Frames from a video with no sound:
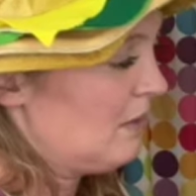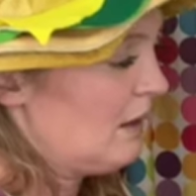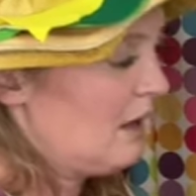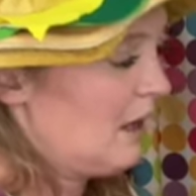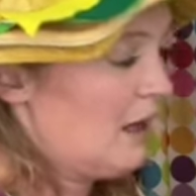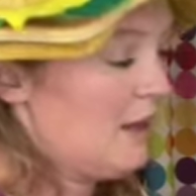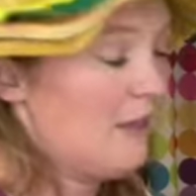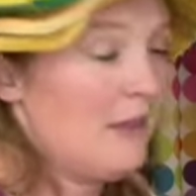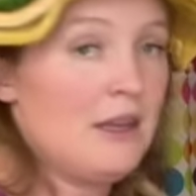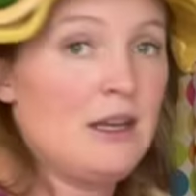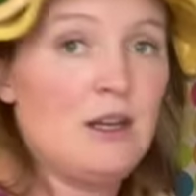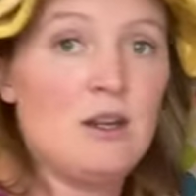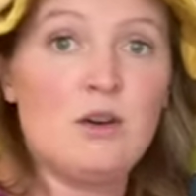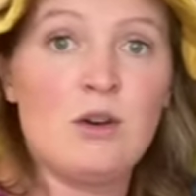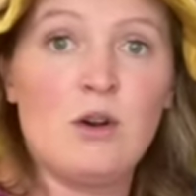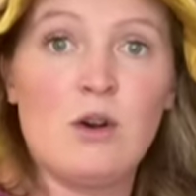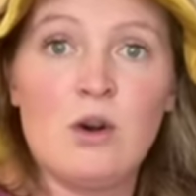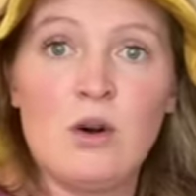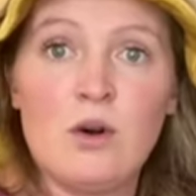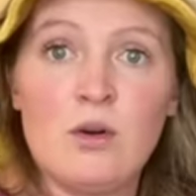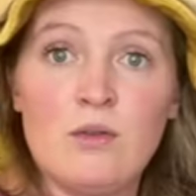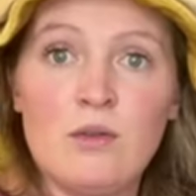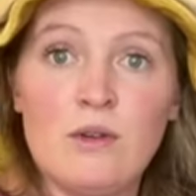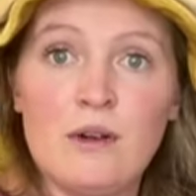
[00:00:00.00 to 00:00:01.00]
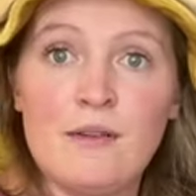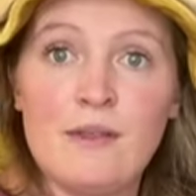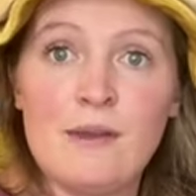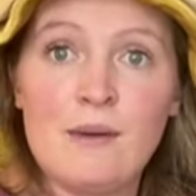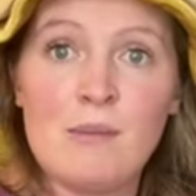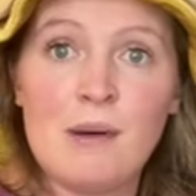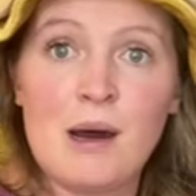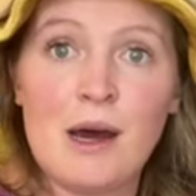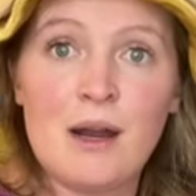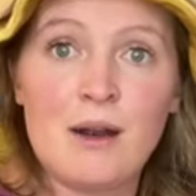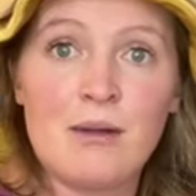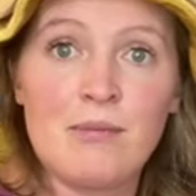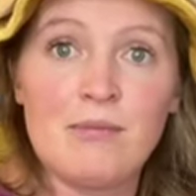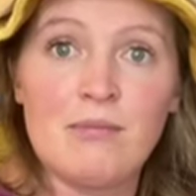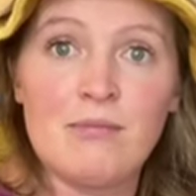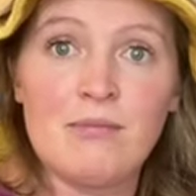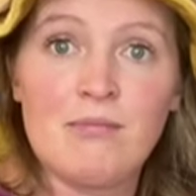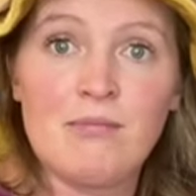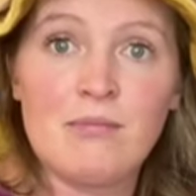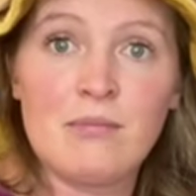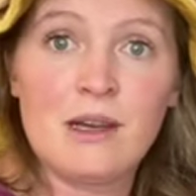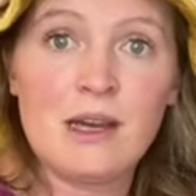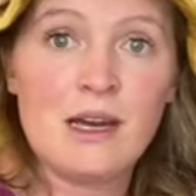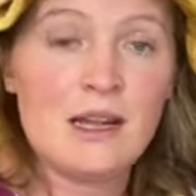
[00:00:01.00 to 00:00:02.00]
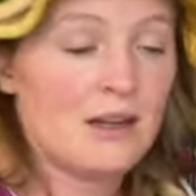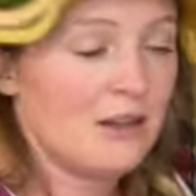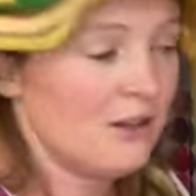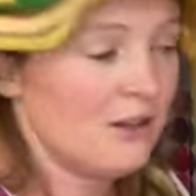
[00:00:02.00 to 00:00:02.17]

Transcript: and then you go over at the bottom. Kind of